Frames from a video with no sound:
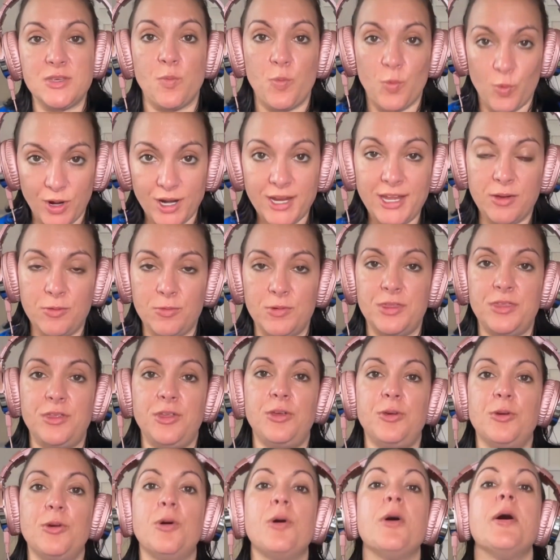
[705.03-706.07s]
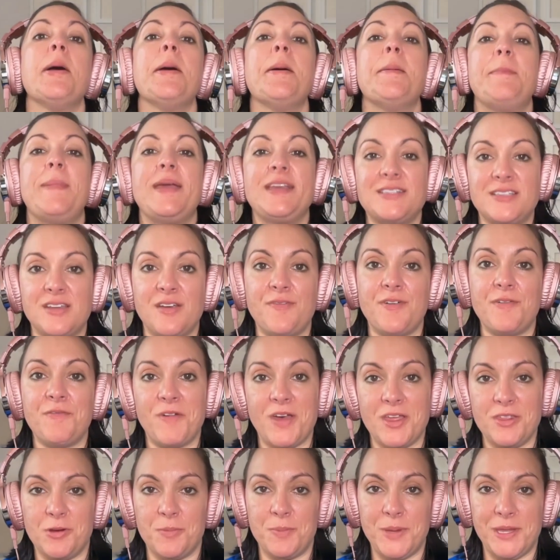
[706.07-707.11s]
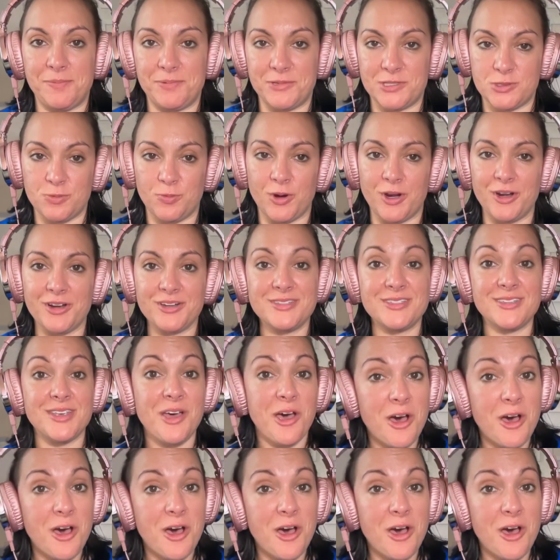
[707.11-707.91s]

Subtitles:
working with you based off of other people's words.